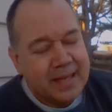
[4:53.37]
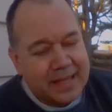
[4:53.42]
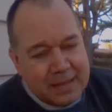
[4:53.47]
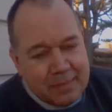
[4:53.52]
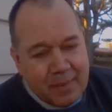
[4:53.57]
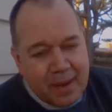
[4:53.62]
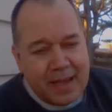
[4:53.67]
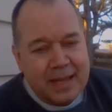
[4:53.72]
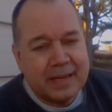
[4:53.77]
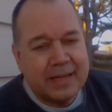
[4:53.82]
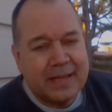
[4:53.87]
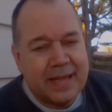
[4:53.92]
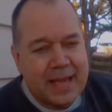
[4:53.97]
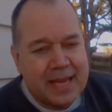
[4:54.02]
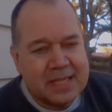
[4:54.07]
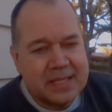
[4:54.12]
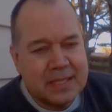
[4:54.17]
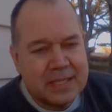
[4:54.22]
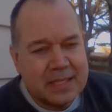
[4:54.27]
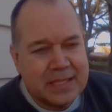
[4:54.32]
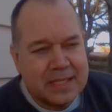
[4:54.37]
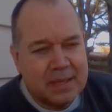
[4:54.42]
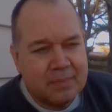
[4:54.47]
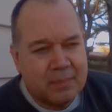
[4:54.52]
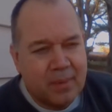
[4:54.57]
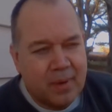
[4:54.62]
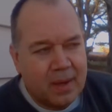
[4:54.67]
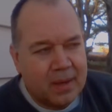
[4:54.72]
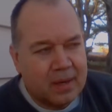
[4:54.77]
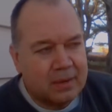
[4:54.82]
You might occasionally see a
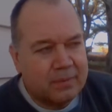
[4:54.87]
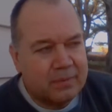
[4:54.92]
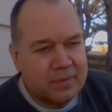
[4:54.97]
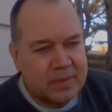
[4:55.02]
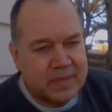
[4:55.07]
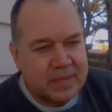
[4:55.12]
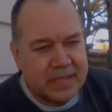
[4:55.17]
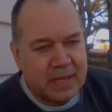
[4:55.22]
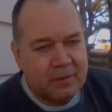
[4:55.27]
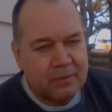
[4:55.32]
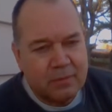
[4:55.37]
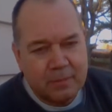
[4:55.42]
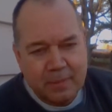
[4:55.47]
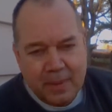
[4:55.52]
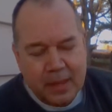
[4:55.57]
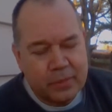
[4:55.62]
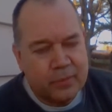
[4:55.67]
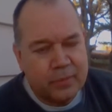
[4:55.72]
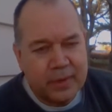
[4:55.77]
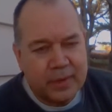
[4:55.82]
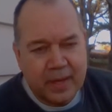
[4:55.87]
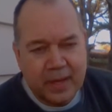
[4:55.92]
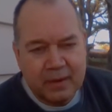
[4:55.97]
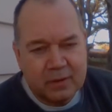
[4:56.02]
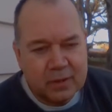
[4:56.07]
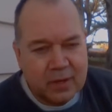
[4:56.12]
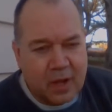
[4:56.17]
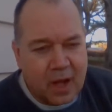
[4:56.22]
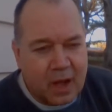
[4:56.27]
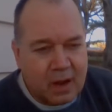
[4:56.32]
bottle for sale for about three
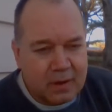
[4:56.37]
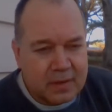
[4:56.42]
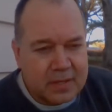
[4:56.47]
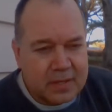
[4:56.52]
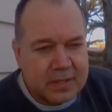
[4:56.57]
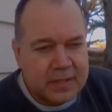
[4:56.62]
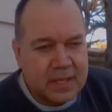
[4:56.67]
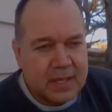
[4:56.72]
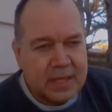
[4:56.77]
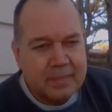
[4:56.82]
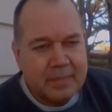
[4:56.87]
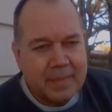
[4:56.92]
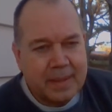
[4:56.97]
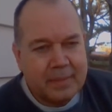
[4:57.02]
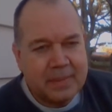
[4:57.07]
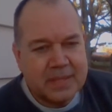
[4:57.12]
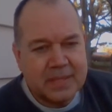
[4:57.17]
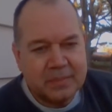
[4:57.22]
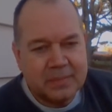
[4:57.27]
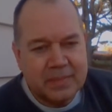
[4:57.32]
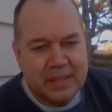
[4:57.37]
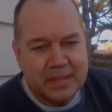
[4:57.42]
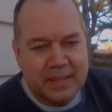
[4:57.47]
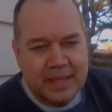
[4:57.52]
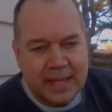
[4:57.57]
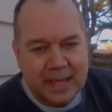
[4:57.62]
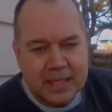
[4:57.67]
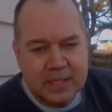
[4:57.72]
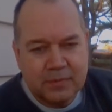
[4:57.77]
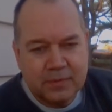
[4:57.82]
hundred dollars, maybe some
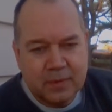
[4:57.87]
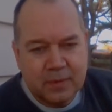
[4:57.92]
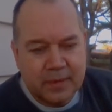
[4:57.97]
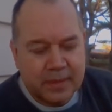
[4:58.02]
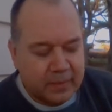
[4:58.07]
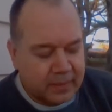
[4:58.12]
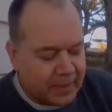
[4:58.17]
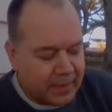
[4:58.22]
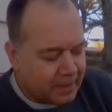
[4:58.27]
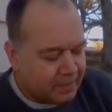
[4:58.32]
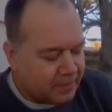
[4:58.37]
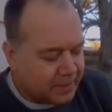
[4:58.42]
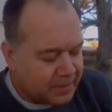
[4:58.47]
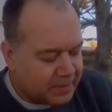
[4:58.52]
decants floating around.